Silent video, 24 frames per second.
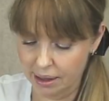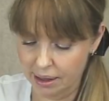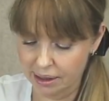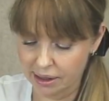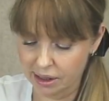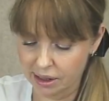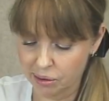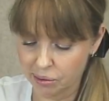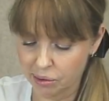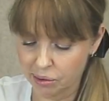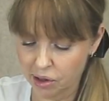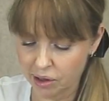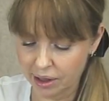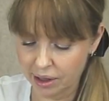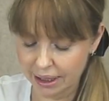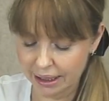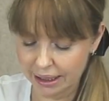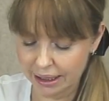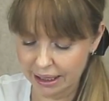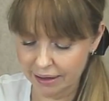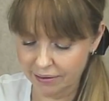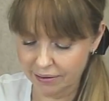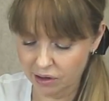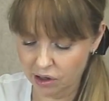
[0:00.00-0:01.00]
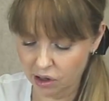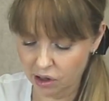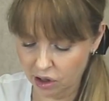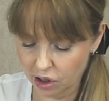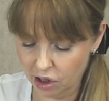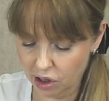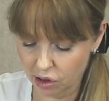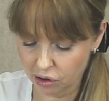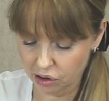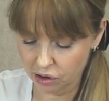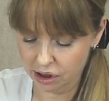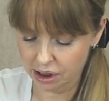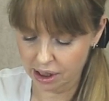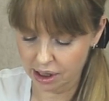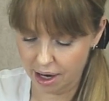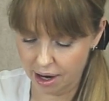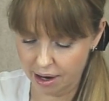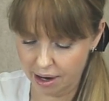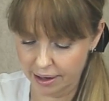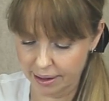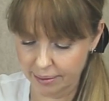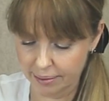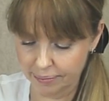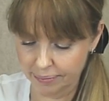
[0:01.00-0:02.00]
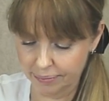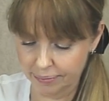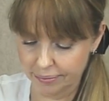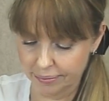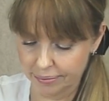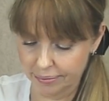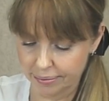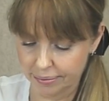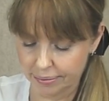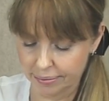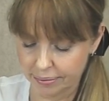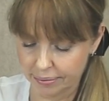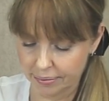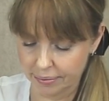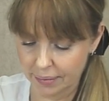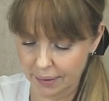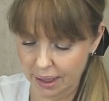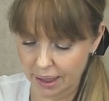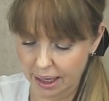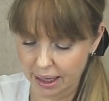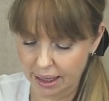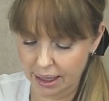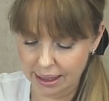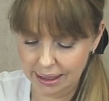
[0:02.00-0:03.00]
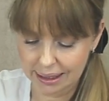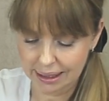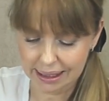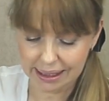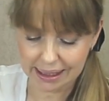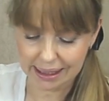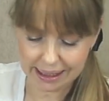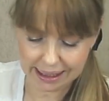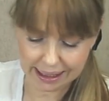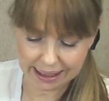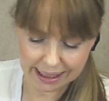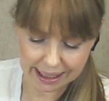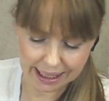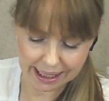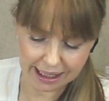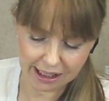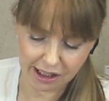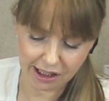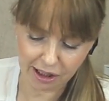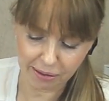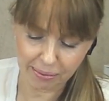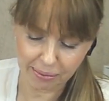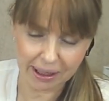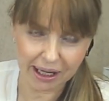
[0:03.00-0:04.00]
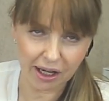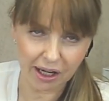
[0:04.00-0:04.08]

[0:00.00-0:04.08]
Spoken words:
So we're not going to leave it on a long time. Doesn't need to be